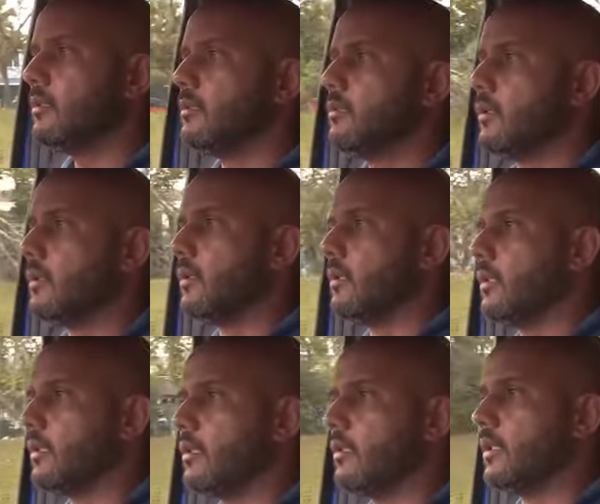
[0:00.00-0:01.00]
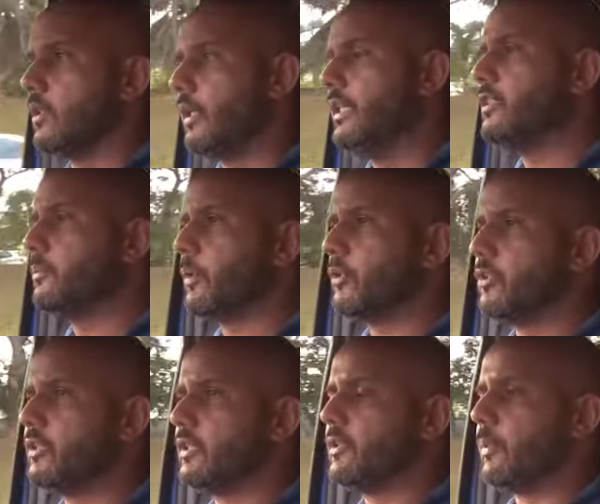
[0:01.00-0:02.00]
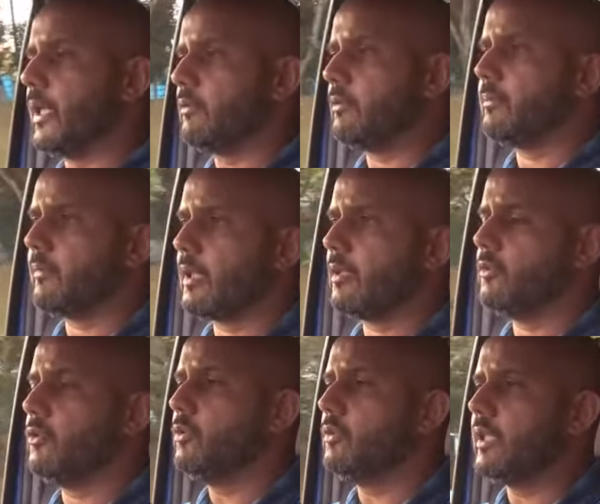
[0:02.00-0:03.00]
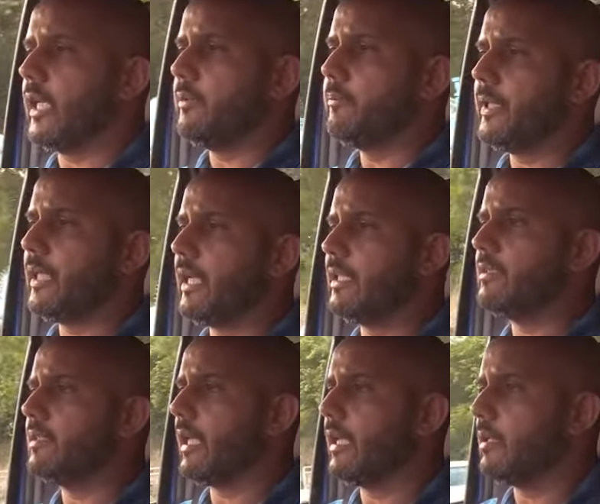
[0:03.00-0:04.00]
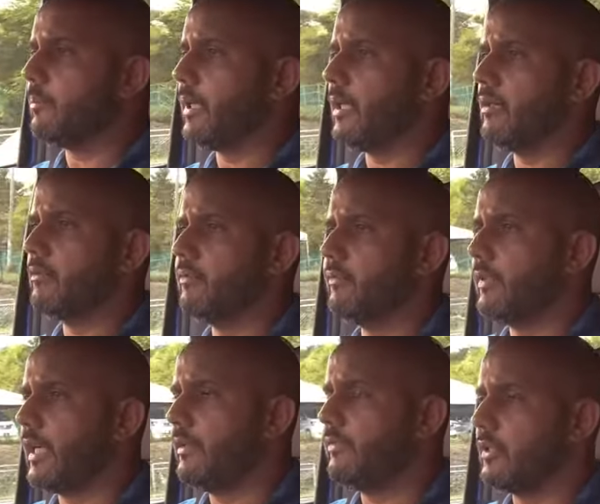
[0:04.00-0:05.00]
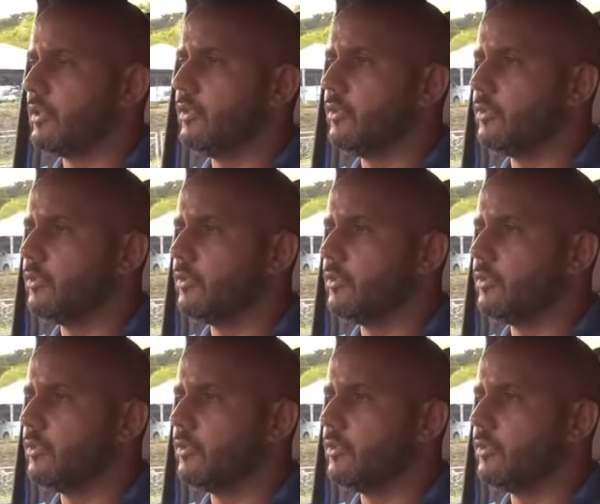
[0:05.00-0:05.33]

So the Ranger produces about 210 PS and about 500